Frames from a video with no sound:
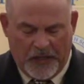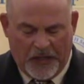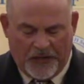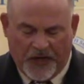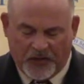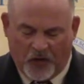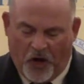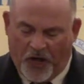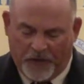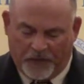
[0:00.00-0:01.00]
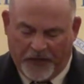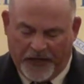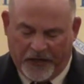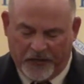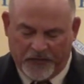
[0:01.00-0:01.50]
Thanks to all the
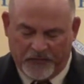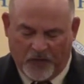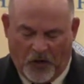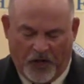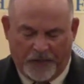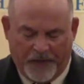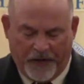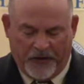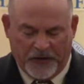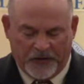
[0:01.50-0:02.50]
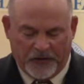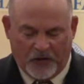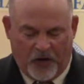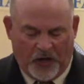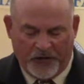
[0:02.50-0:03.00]
players, all the parents,
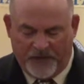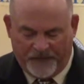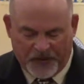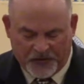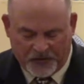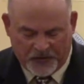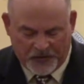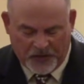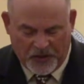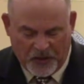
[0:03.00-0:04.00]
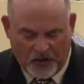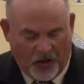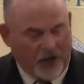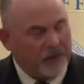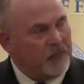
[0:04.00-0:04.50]
all the officials,
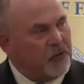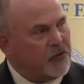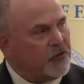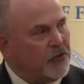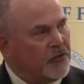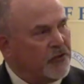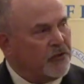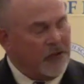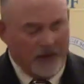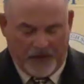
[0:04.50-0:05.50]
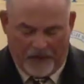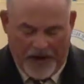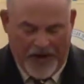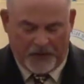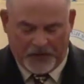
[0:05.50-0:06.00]
all the boosters, the
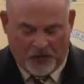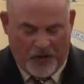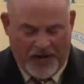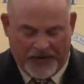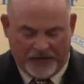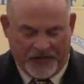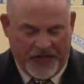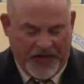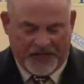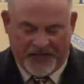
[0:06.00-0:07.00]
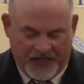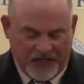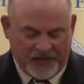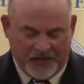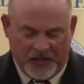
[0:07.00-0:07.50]
mom squad,
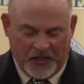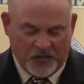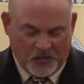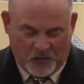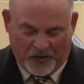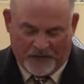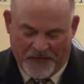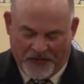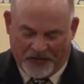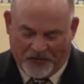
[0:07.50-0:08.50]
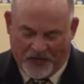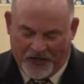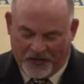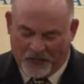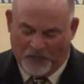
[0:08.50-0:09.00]
the ADs, school
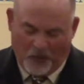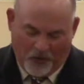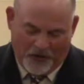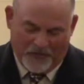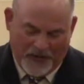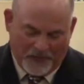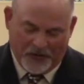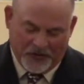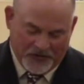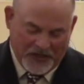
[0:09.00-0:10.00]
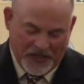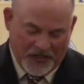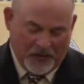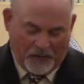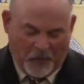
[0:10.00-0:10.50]
administrators, board members,
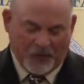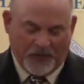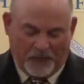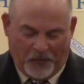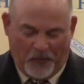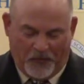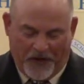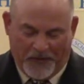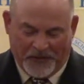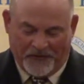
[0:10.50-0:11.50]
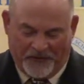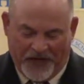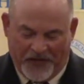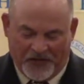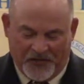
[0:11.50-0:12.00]
opposing programs, and
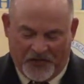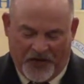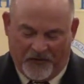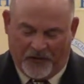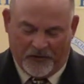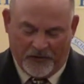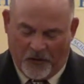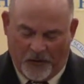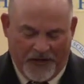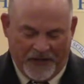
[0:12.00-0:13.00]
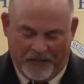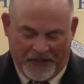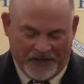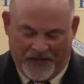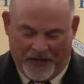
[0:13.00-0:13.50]
fans in general. Hope I didn't
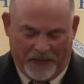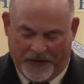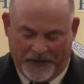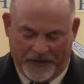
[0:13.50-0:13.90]
miss anybody.